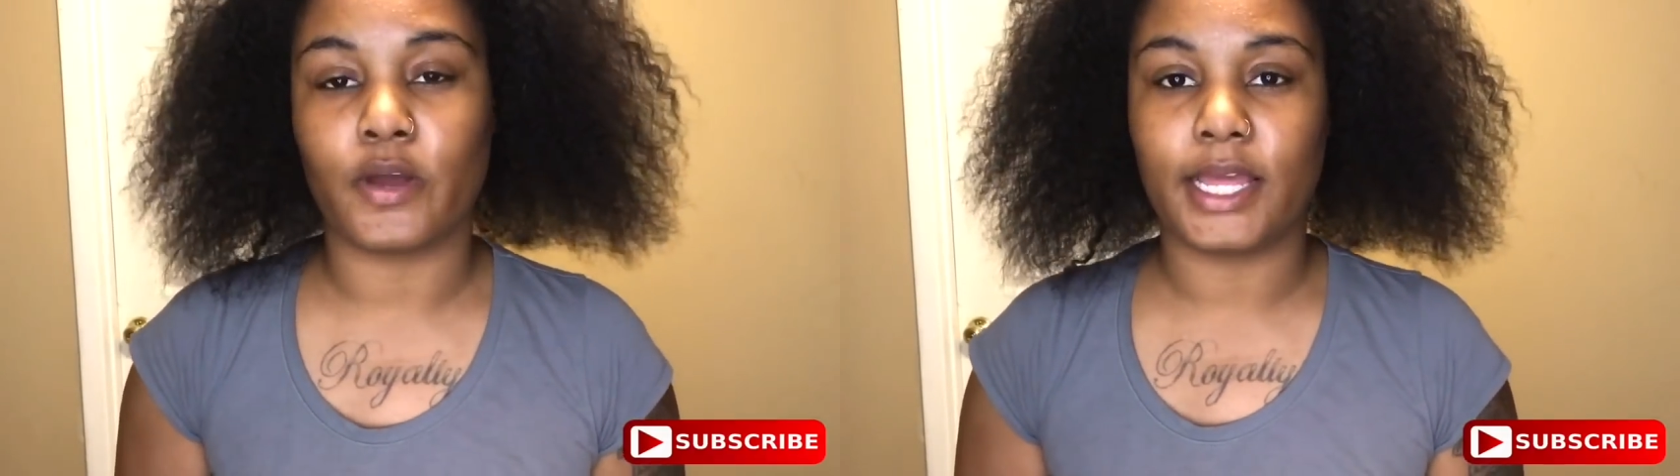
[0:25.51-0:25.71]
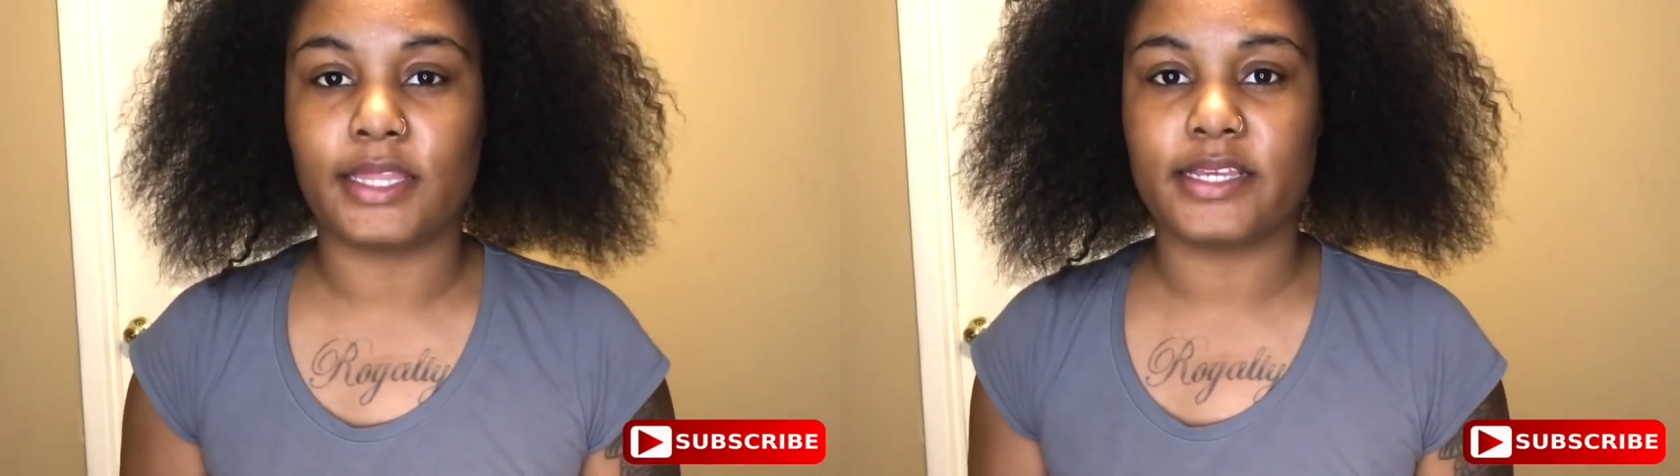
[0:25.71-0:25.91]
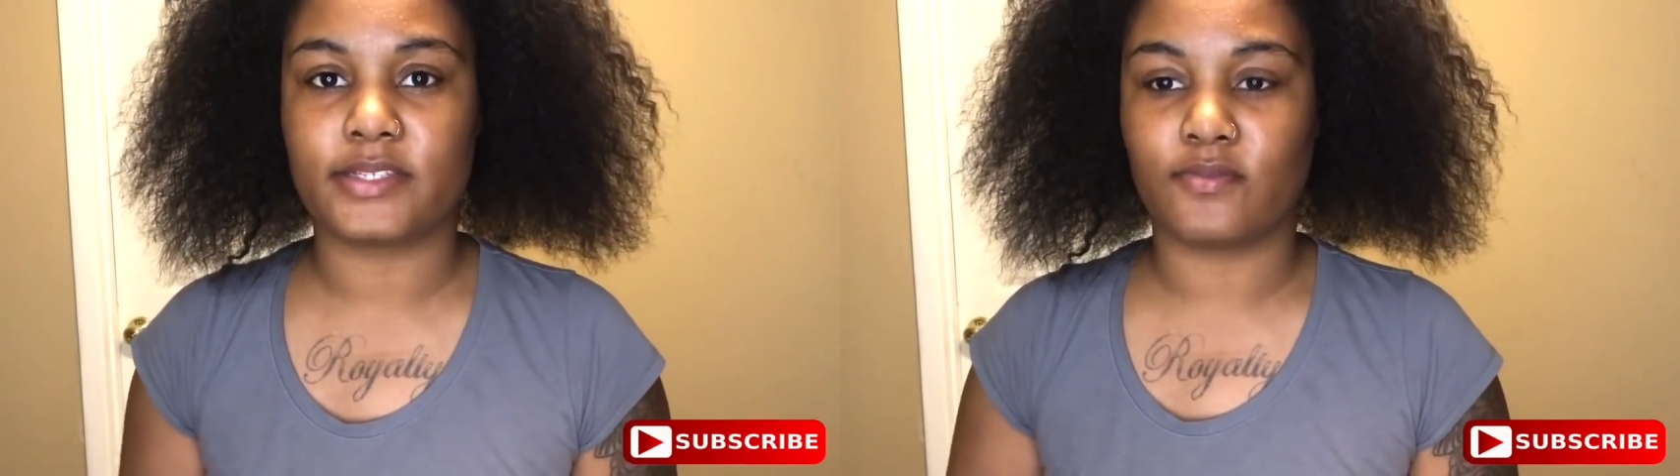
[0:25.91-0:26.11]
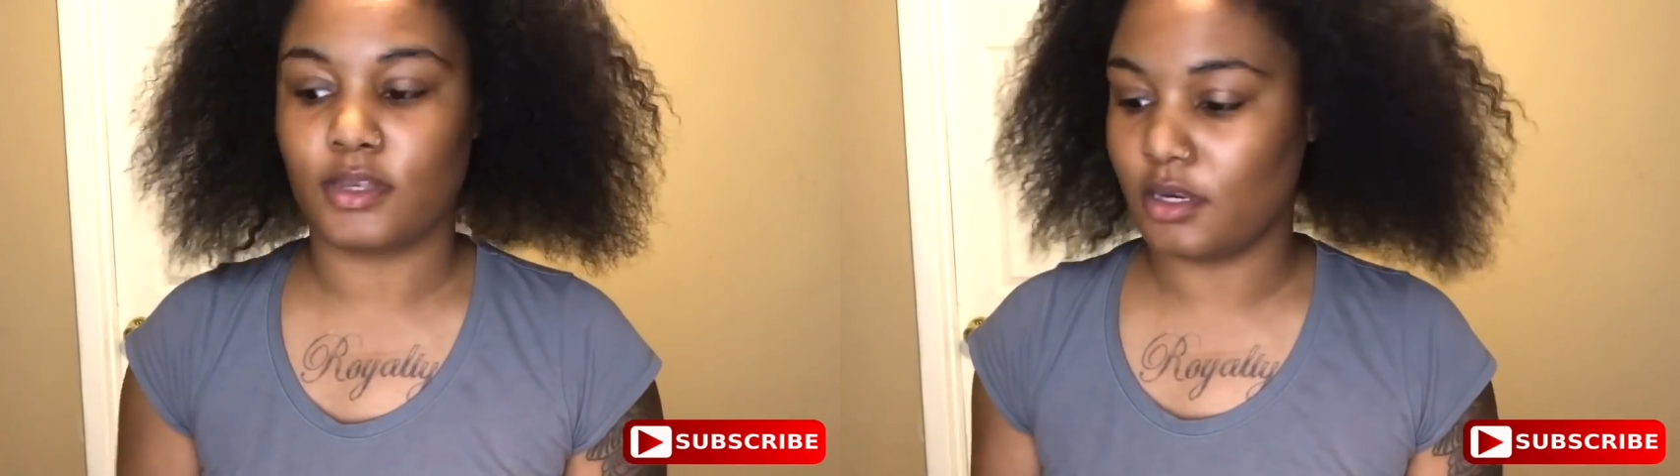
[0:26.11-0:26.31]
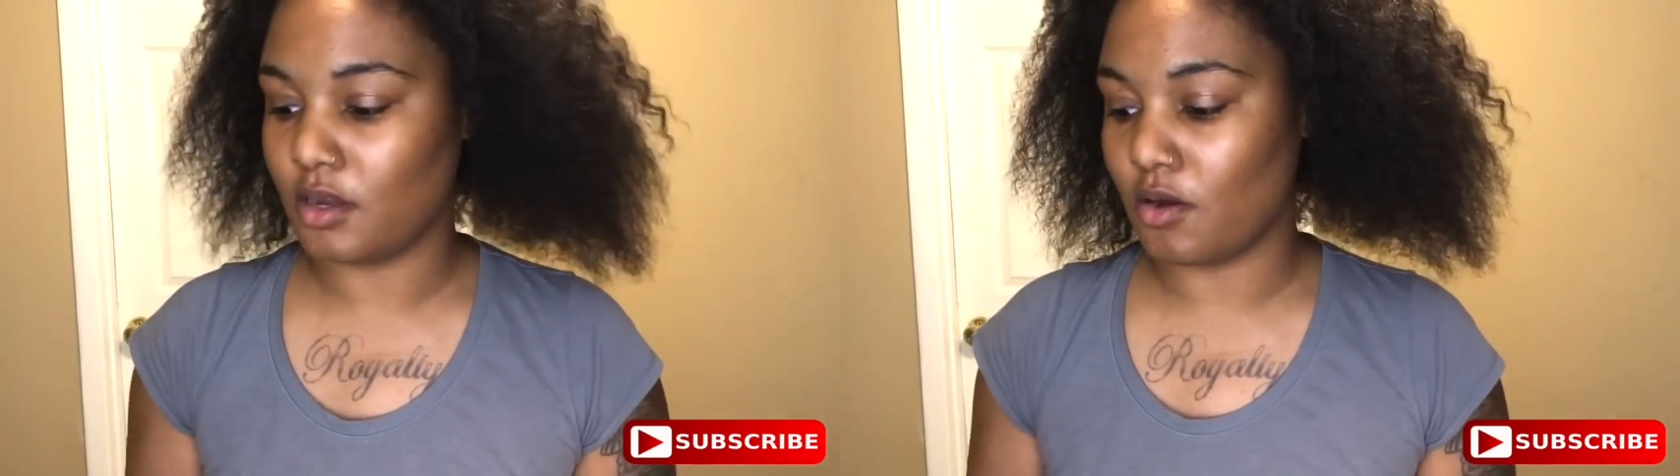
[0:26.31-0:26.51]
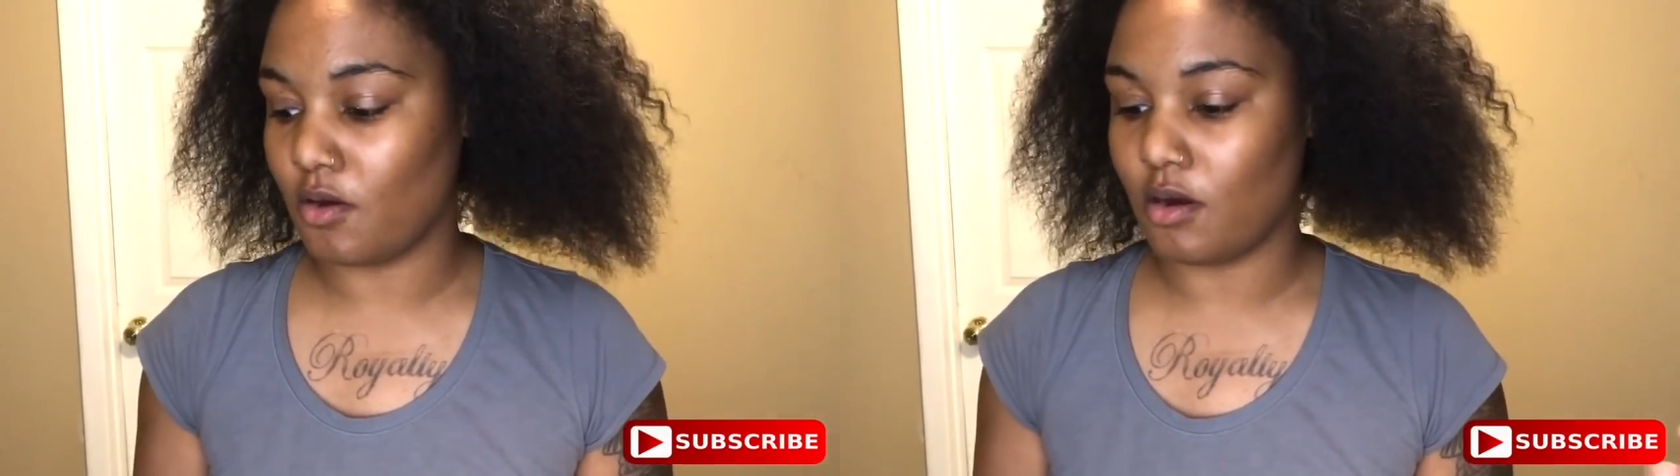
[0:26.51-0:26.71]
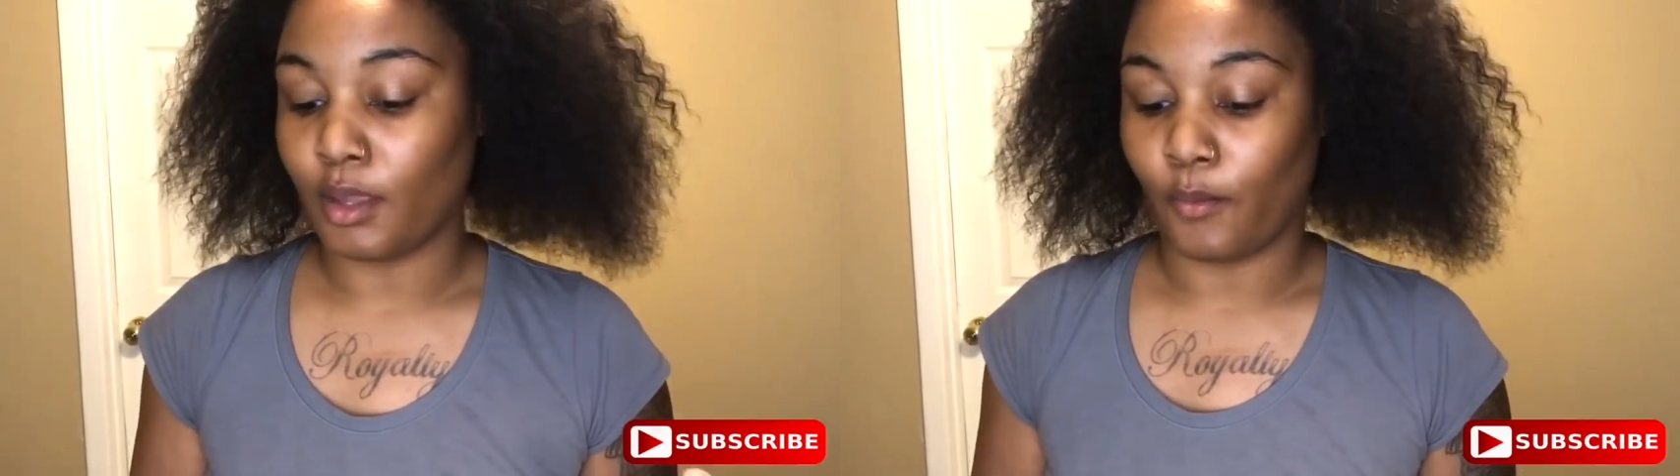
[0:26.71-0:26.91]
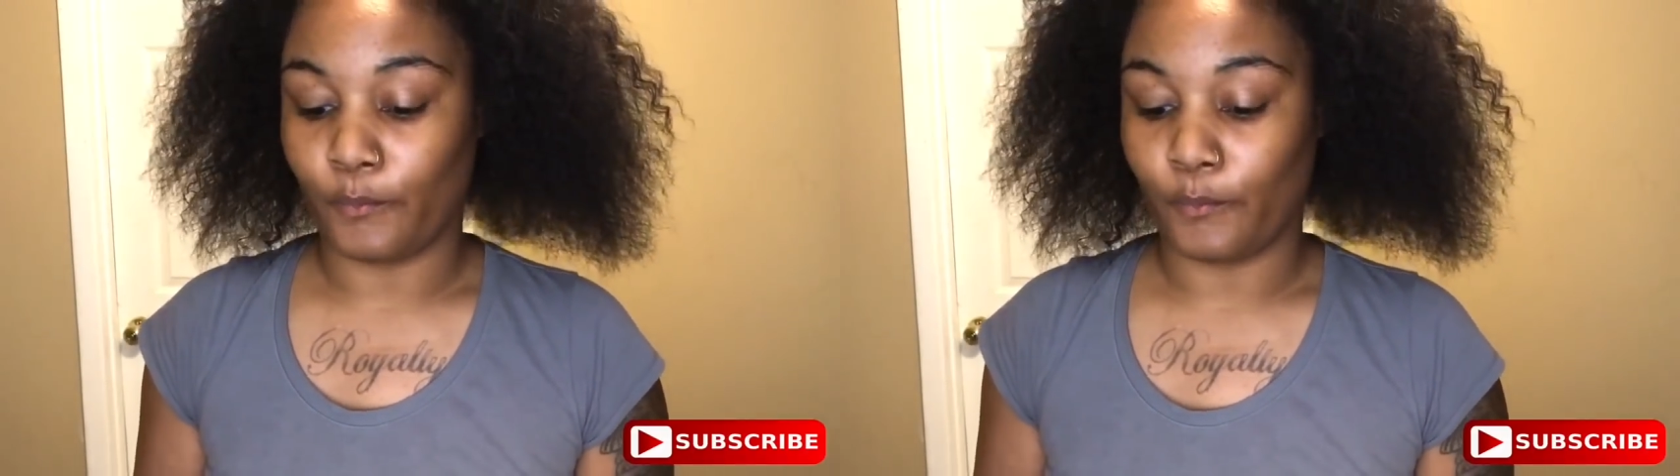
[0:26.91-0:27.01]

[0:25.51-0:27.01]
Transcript: in this video